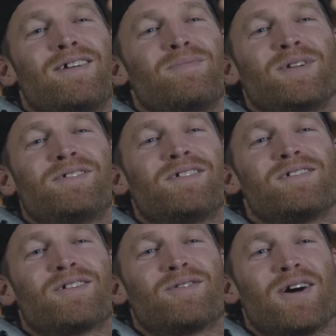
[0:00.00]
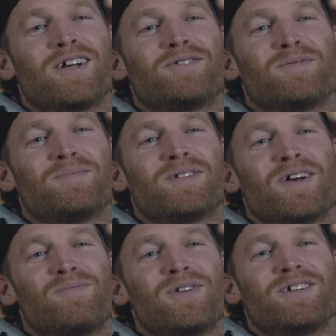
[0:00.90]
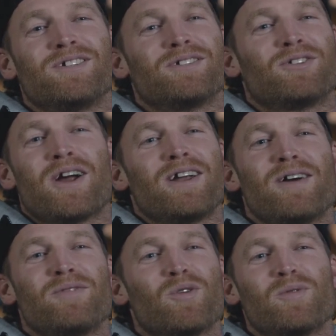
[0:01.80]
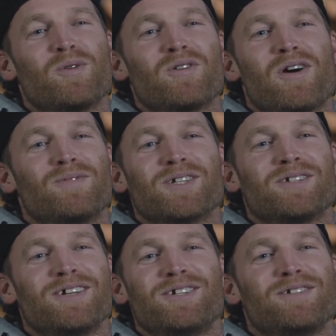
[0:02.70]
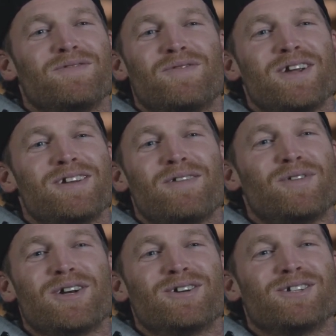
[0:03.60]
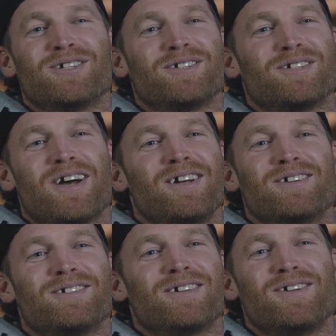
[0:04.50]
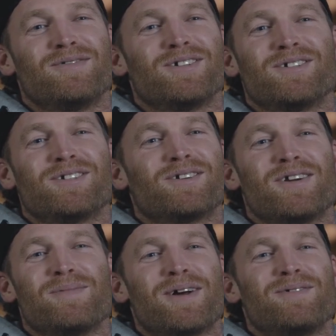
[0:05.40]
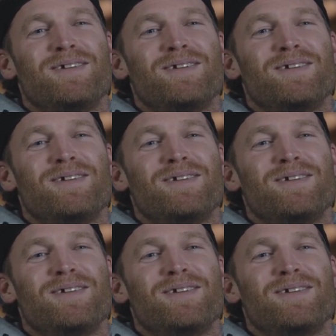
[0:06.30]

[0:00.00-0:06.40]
ever been sitting across from someone just trying to have a normal conversation, fighting every urge inside yourself to just scream out,